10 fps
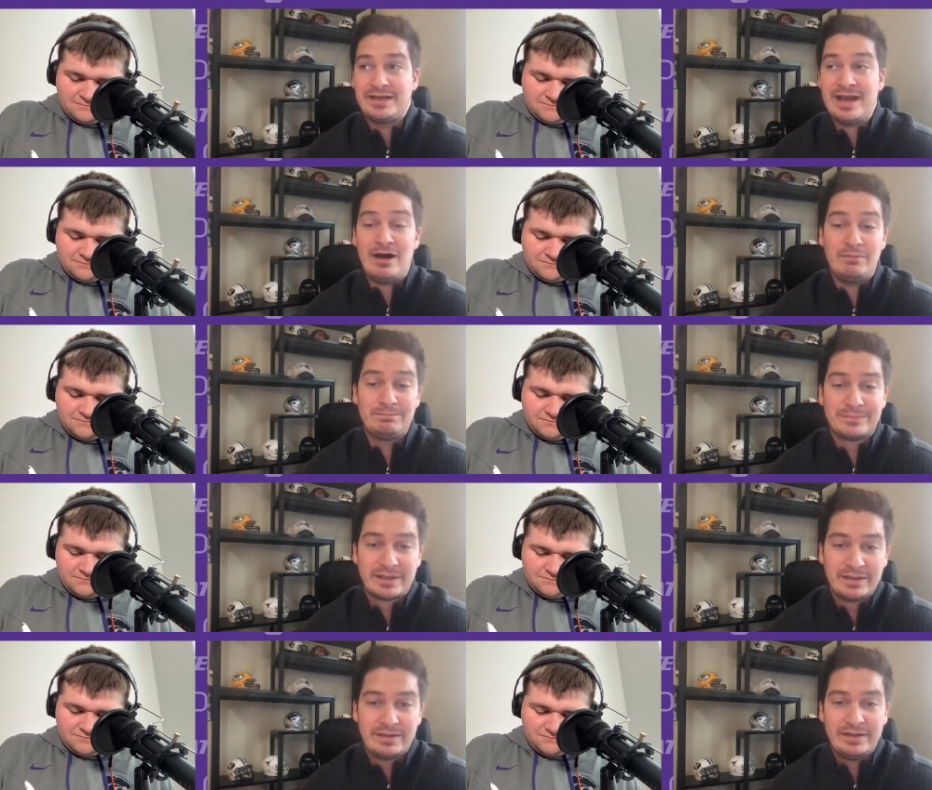Speaker 1: Now,
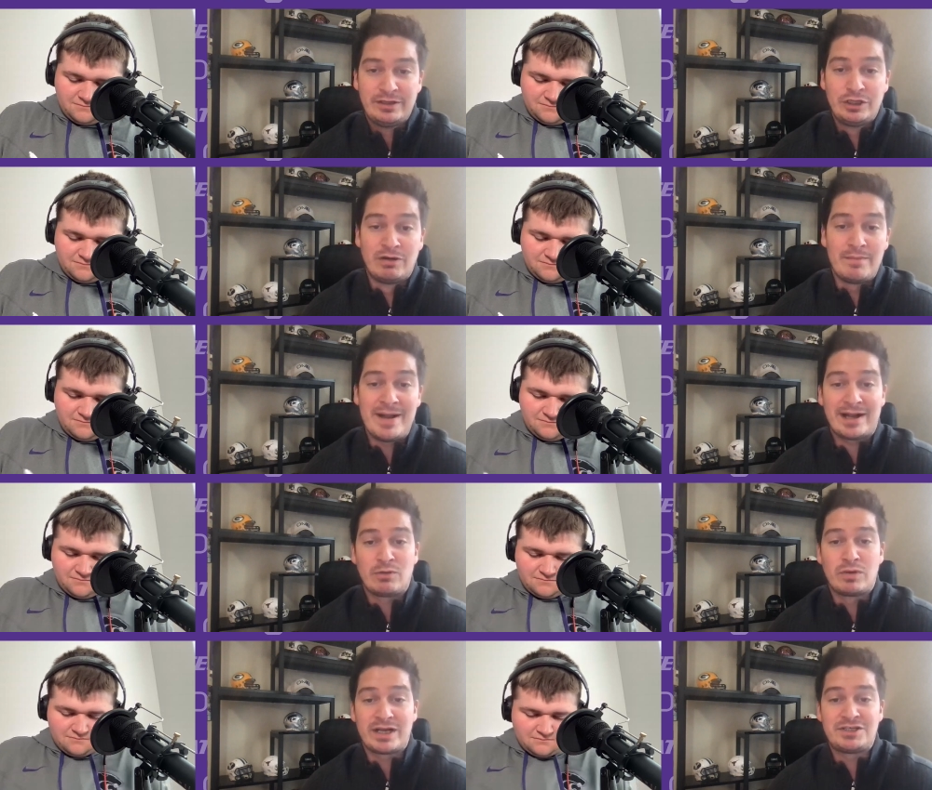going back
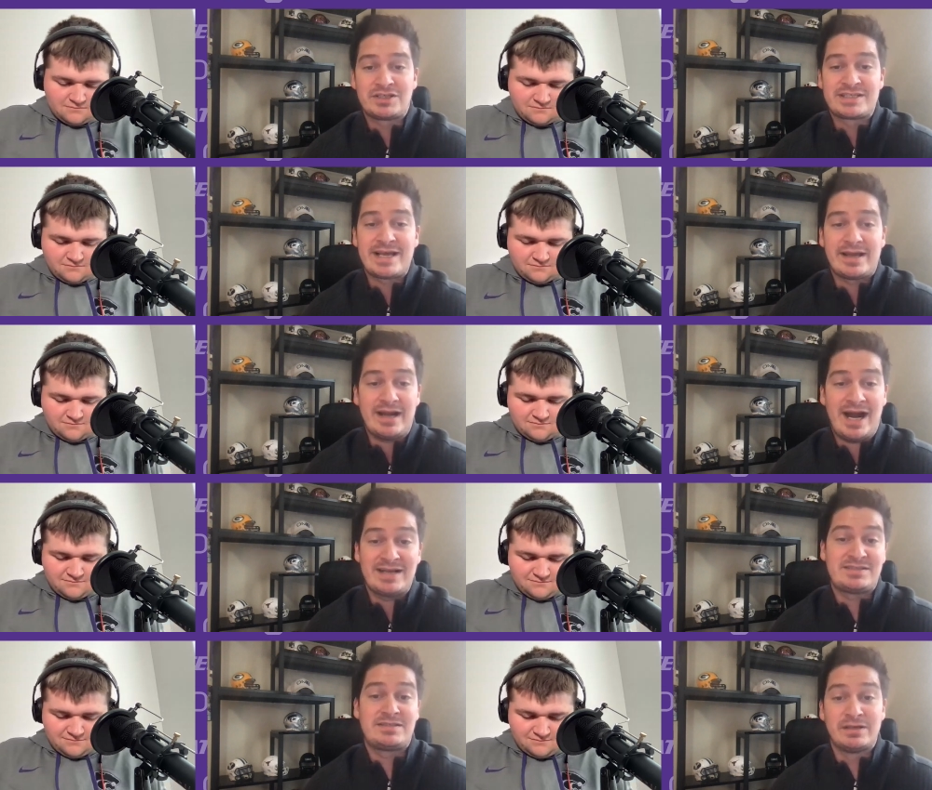on what I just said, I
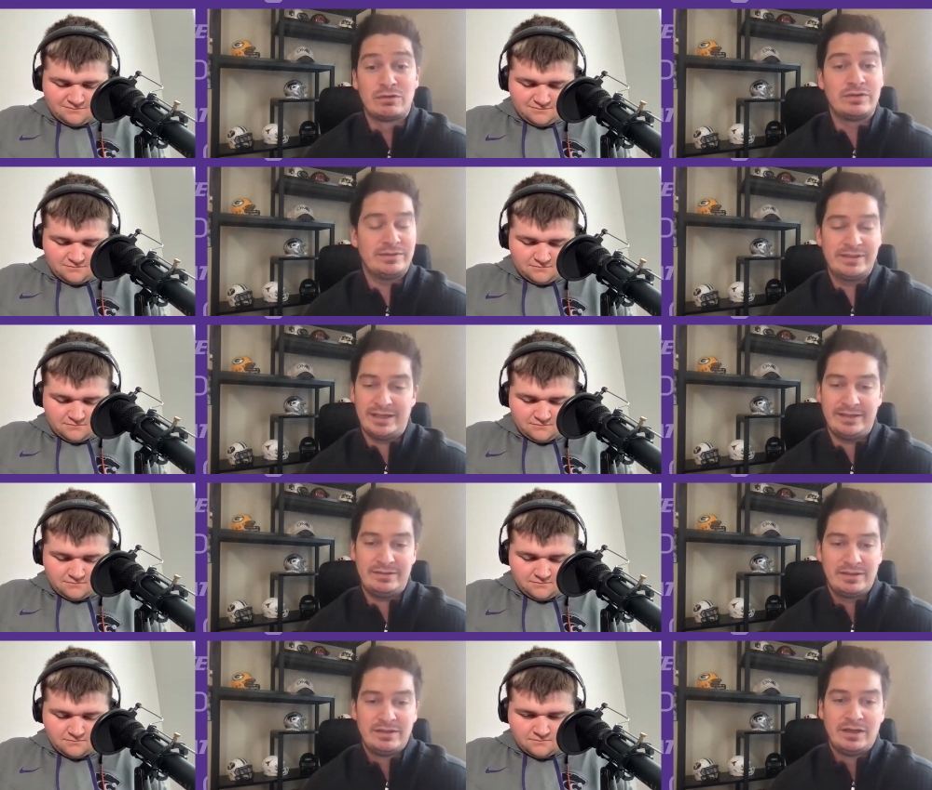still like
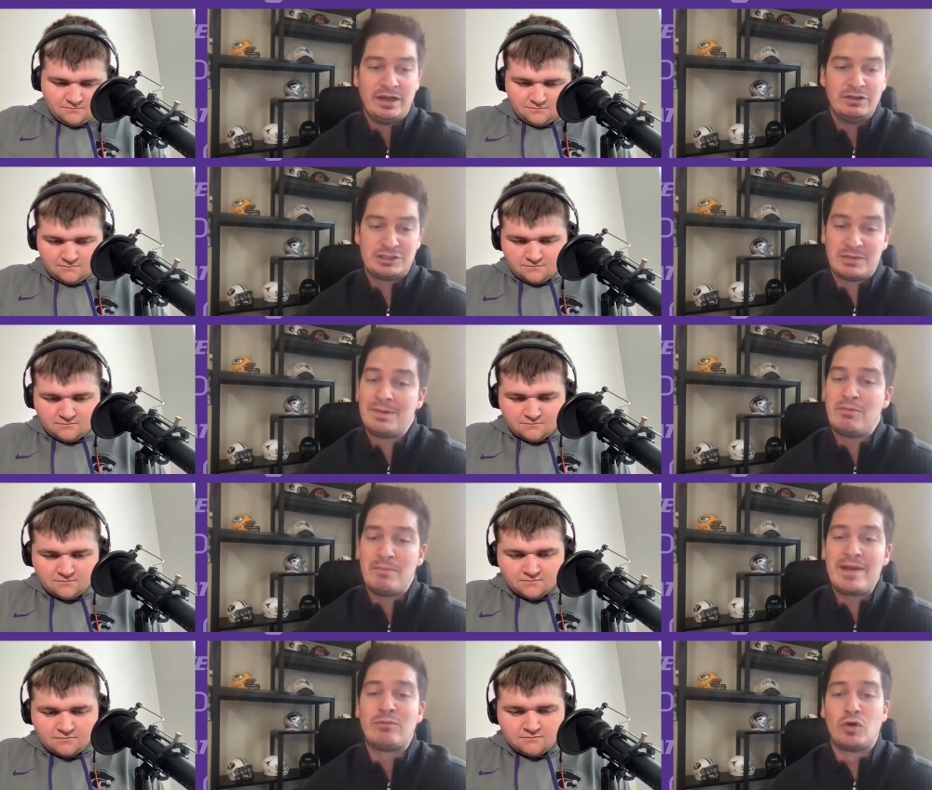some people
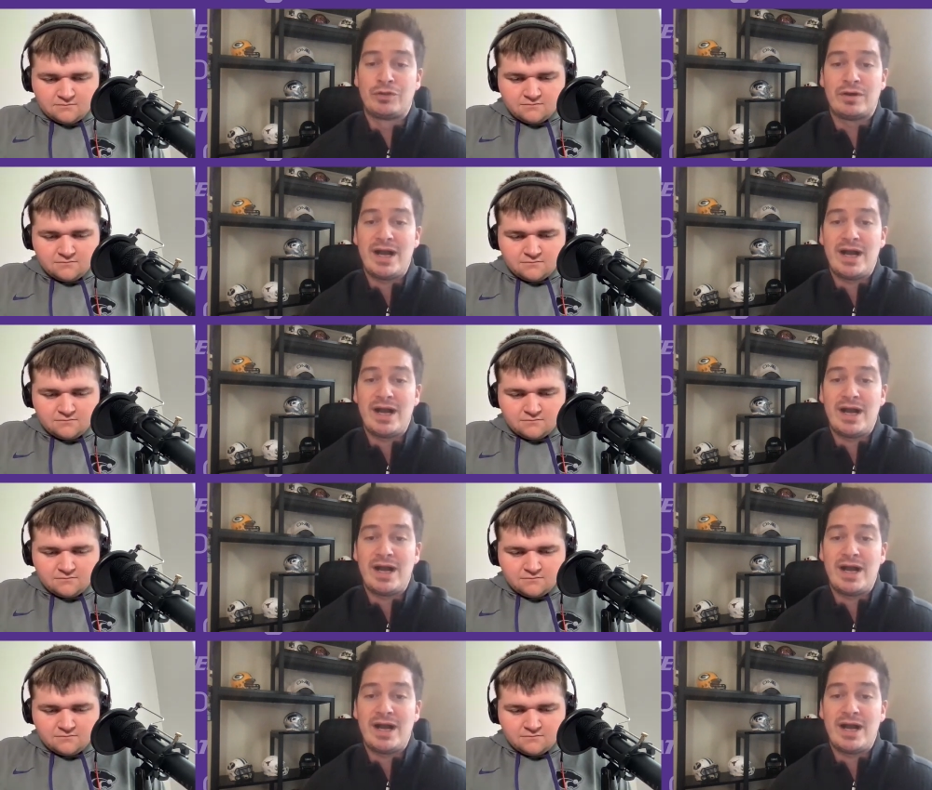may roll their